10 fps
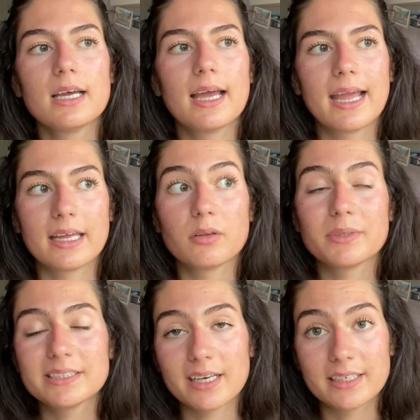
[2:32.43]
And the
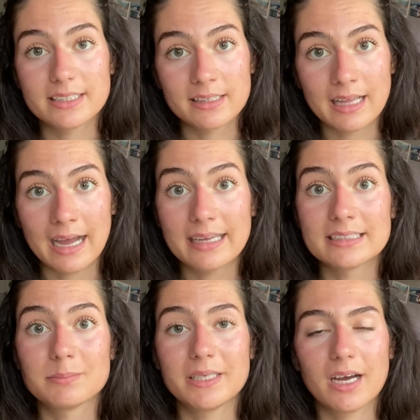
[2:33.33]
reason that I did that
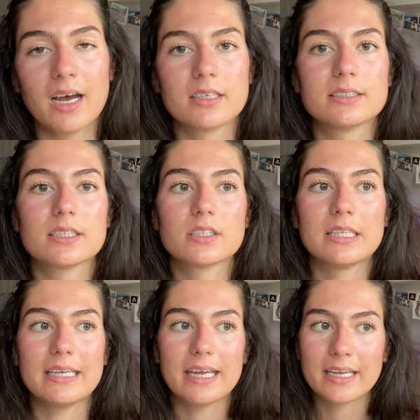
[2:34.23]
is because
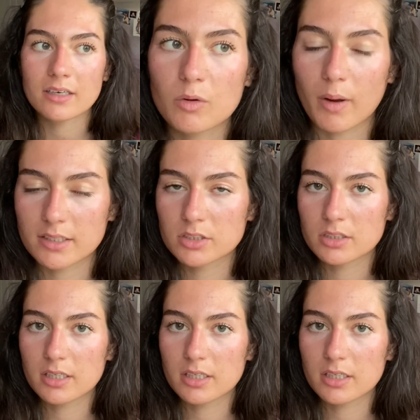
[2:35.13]
the in-chapter